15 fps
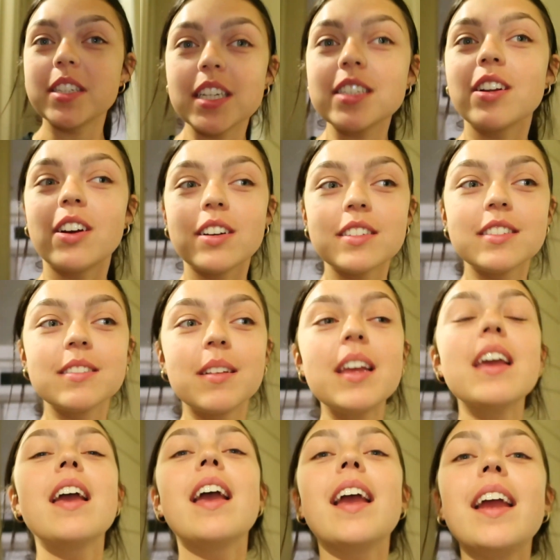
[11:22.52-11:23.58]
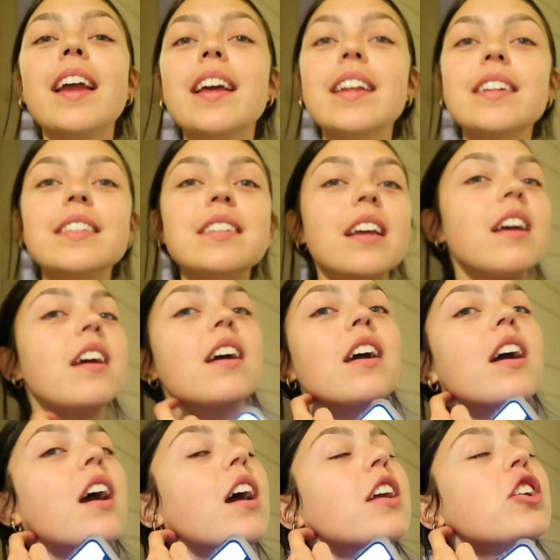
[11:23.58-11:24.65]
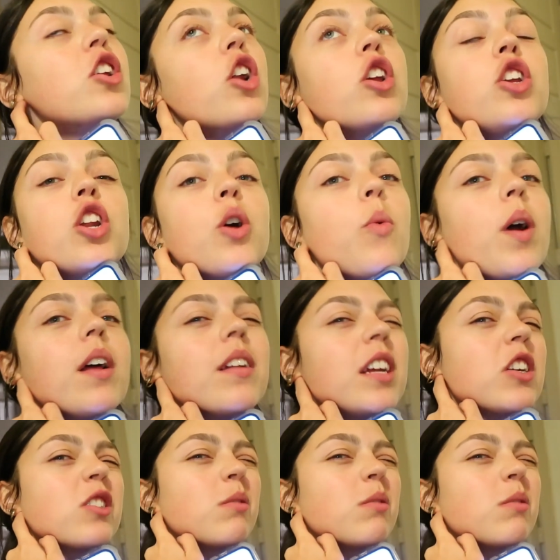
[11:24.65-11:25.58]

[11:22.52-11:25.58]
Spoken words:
TikToks. And you know what?